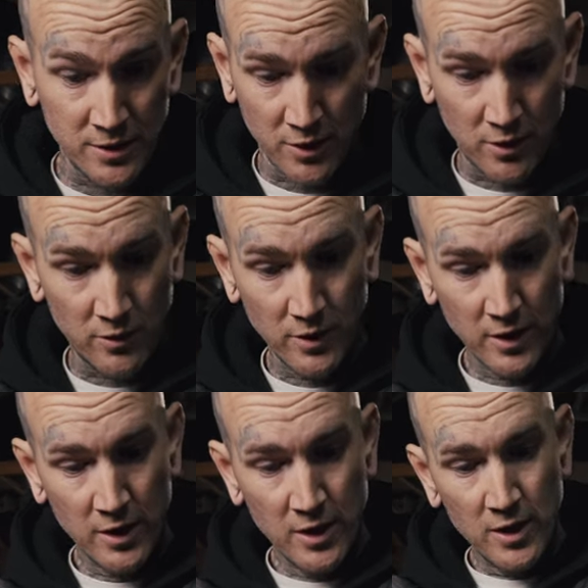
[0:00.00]
So
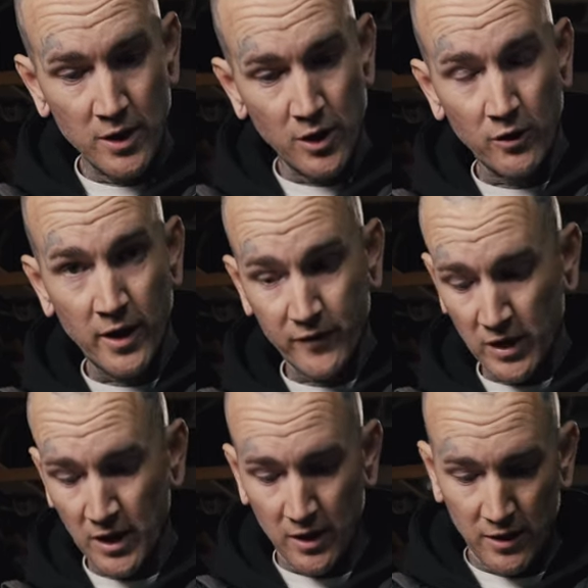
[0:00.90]
you don't have to
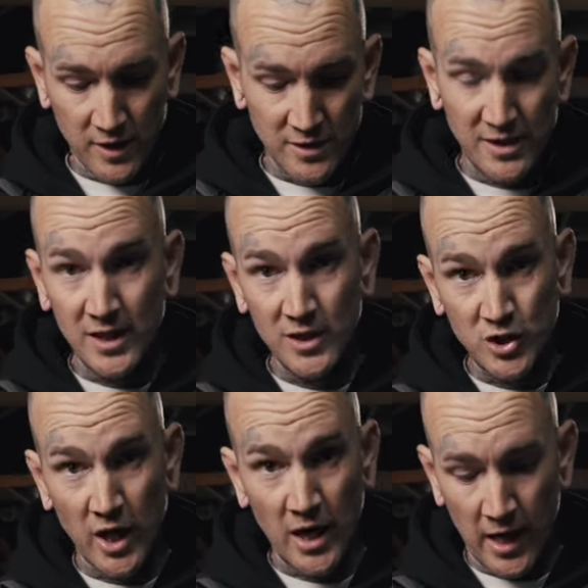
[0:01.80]
get the
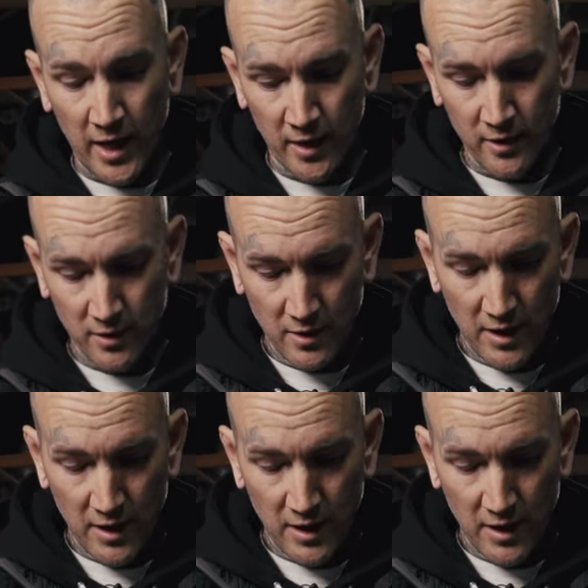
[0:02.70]
DJI